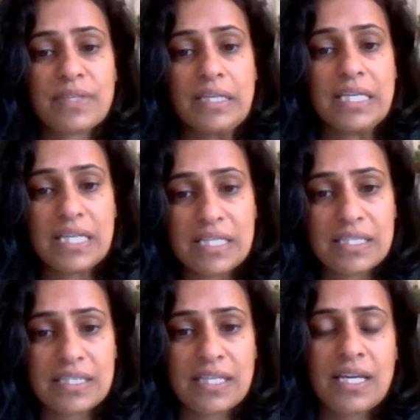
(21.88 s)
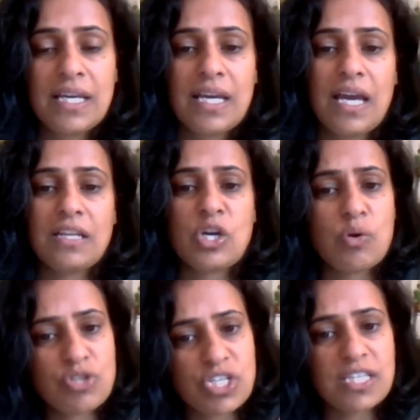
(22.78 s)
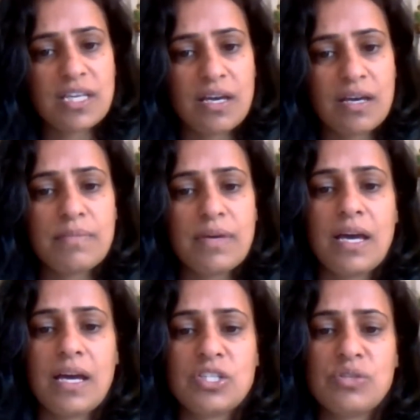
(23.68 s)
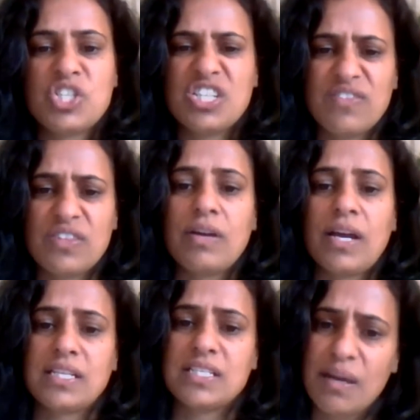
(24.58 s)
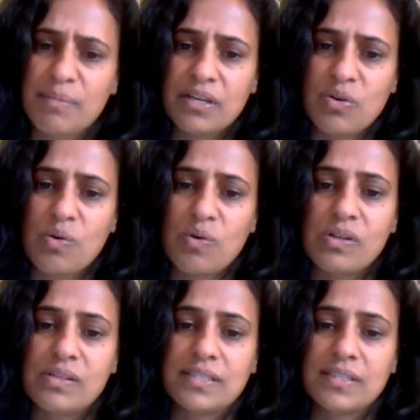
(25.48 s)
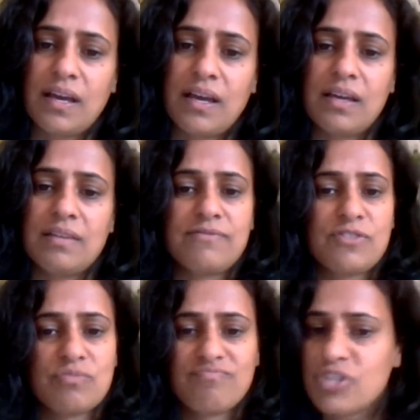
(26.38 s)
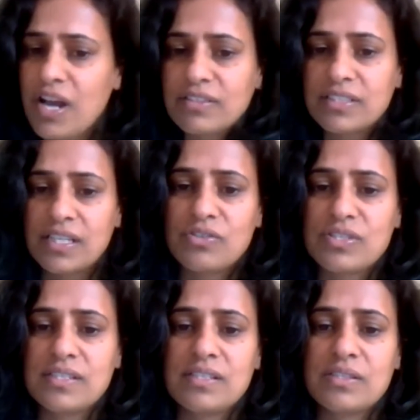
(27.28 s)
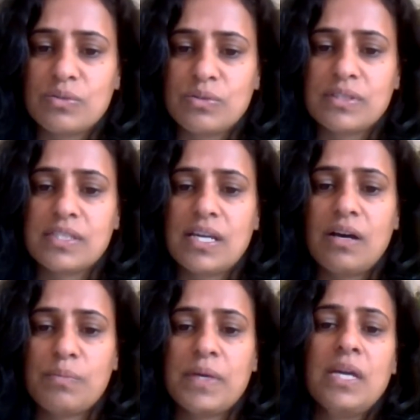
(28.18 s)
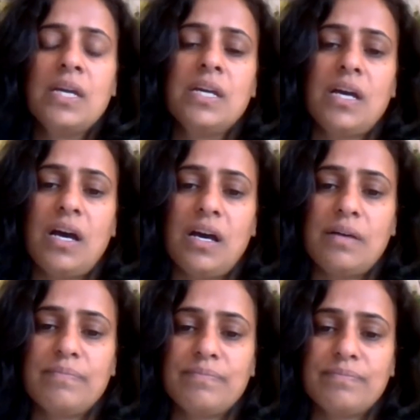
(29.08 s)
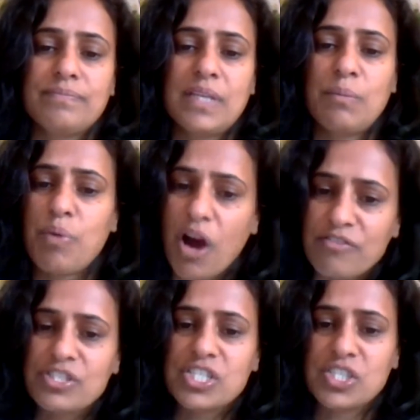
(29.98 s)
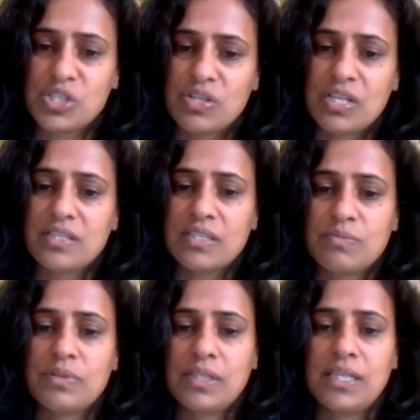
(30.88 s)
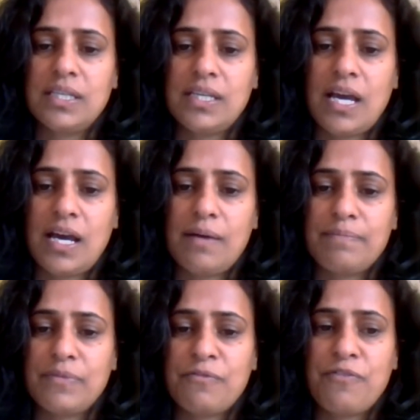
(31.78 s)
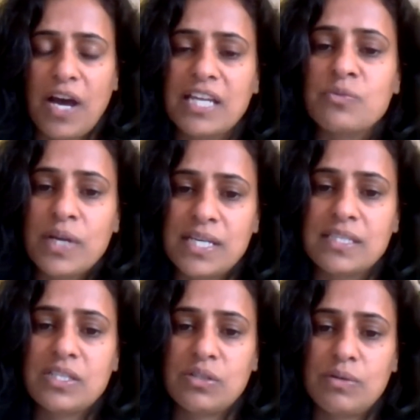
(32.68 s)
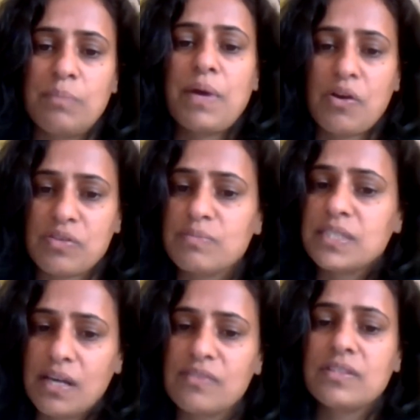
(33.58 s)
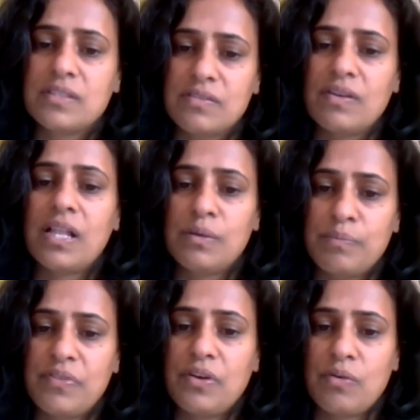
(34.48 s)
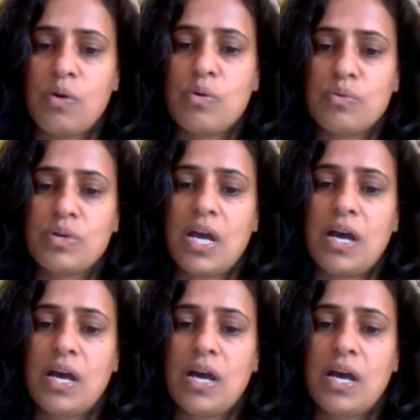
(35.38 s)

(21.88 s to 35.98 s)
kids and coaching them to achieve their academic goals. I've traveled to inner city schools to help impoverished students really find ways to empower themselves and develop their own